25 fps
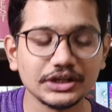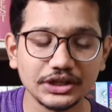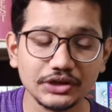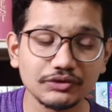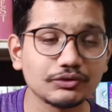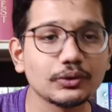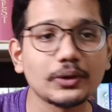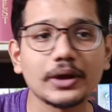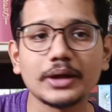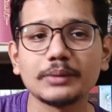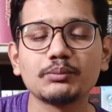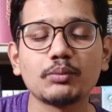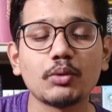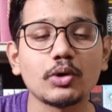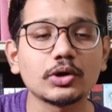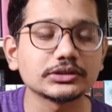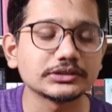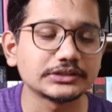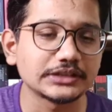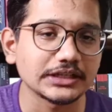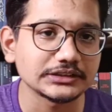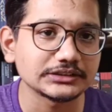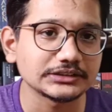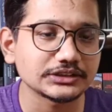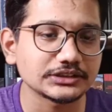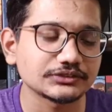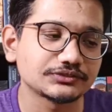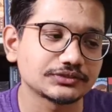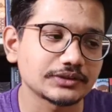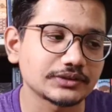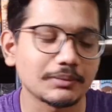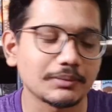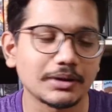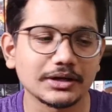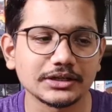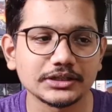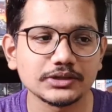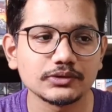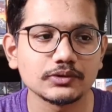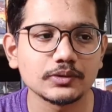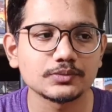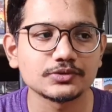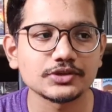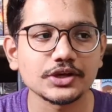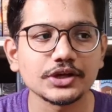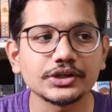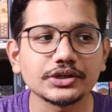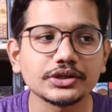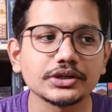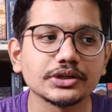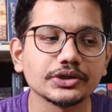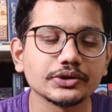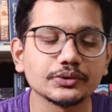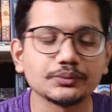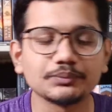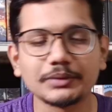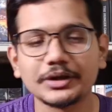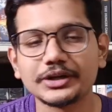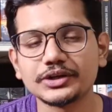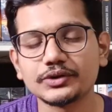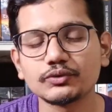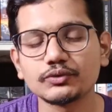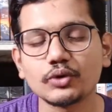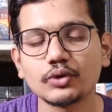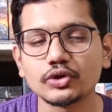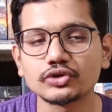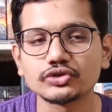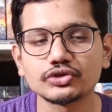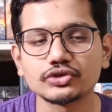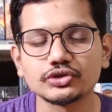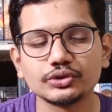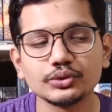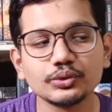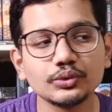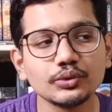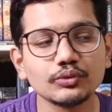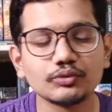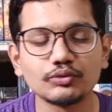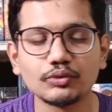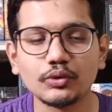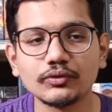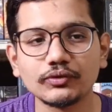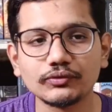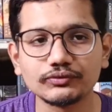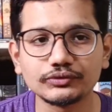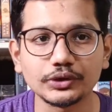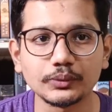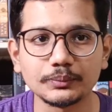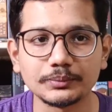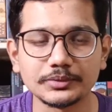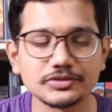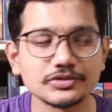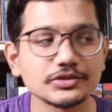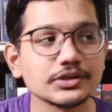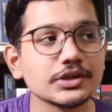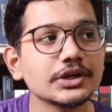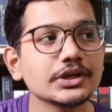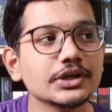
if you had bought that from another website, it might have costed you four hundred fifty rupees.